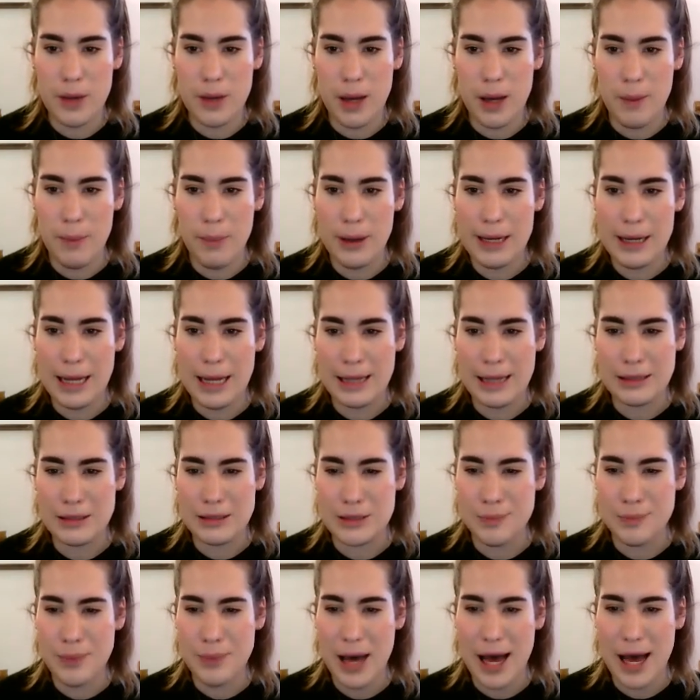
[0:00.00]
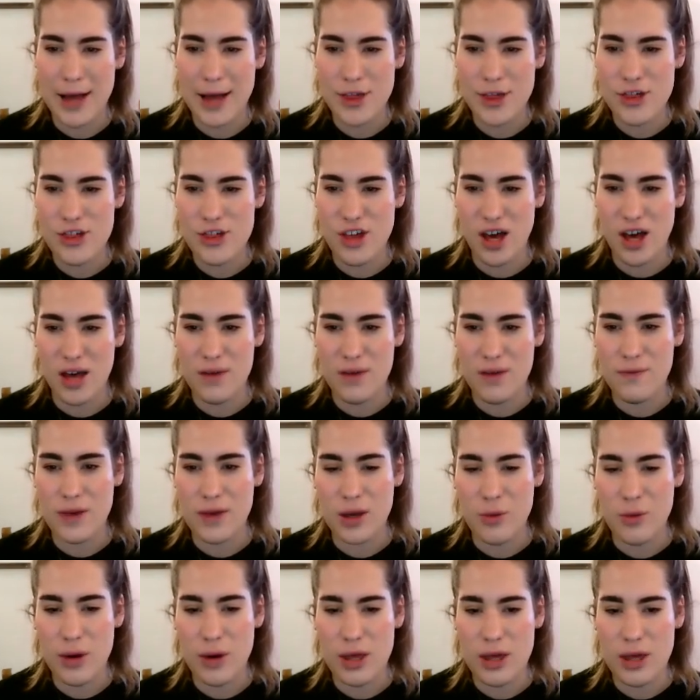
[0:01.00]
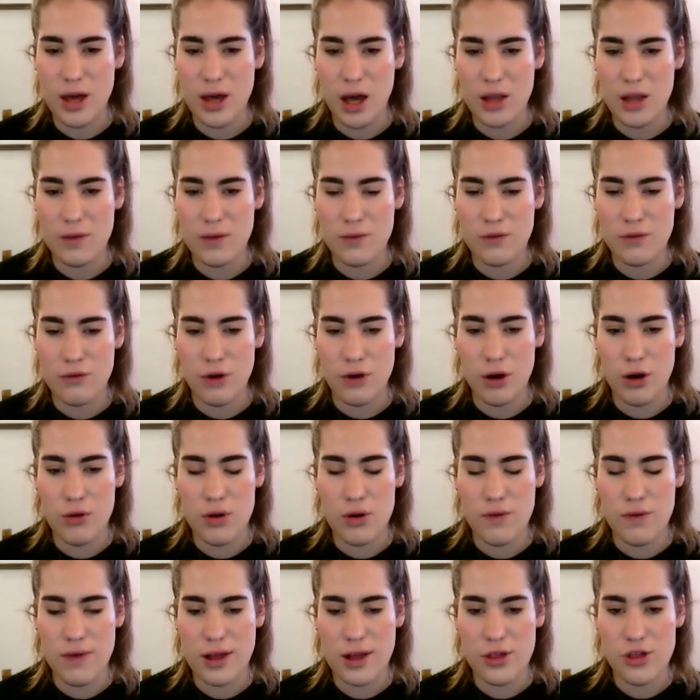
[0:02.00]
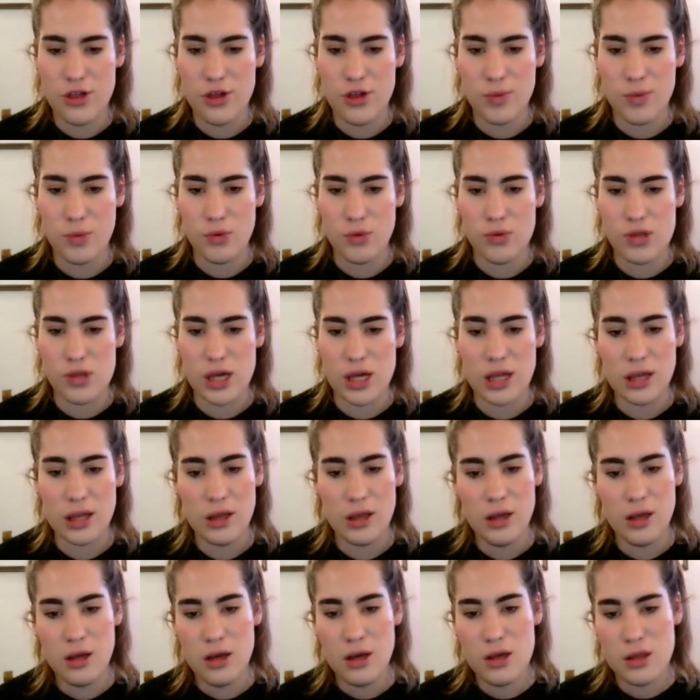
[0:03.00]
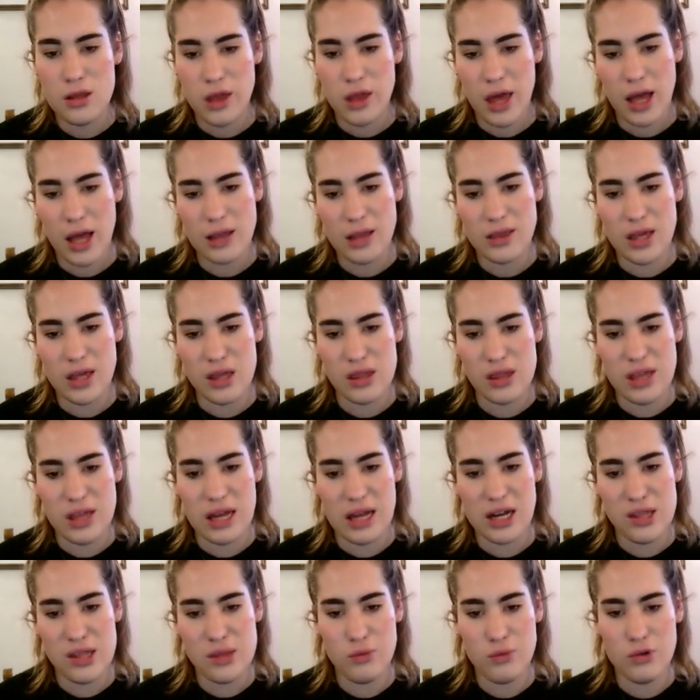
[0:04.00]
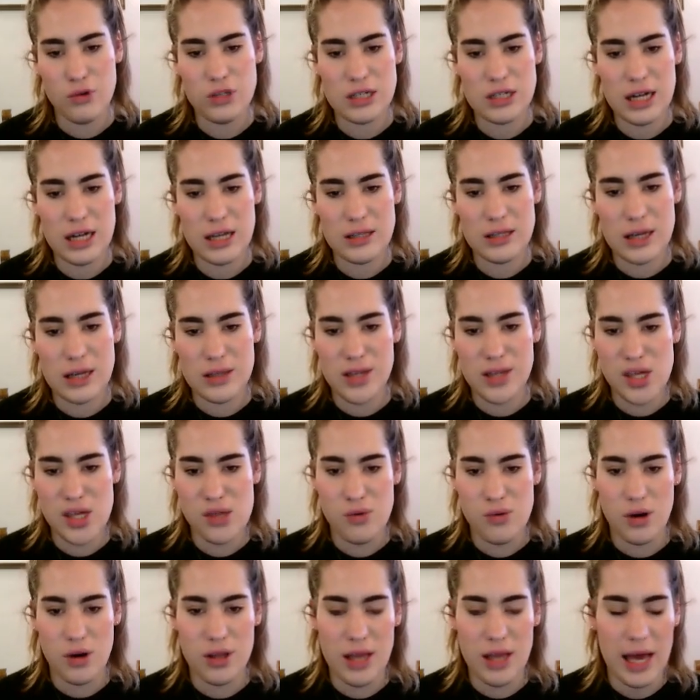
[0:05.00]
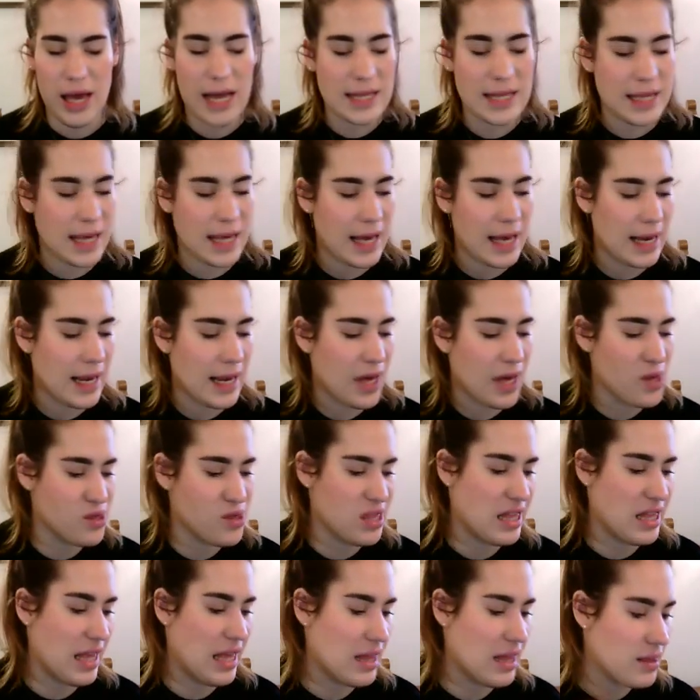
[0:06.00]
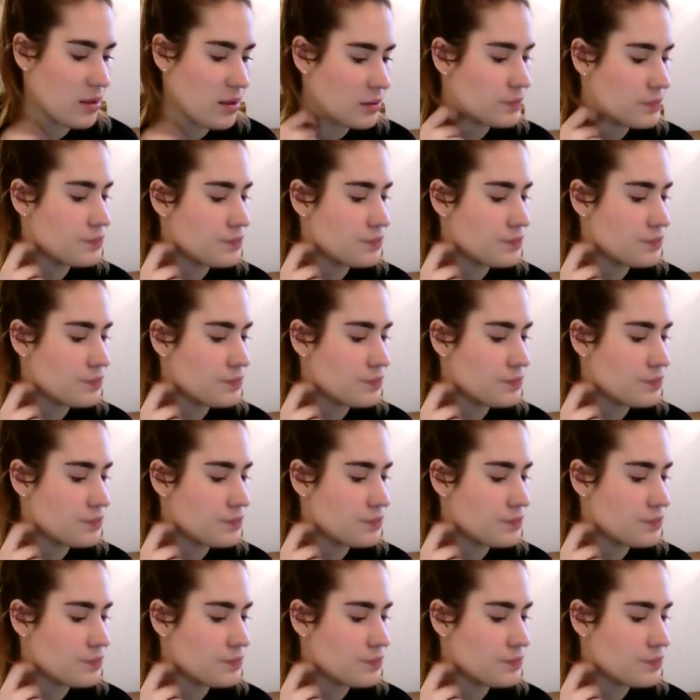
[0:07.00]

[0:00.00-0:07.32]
a plant patch type thing where you kind of grow your vegetables in. So they had these in Alice in Wonderland, and this one had glass in it.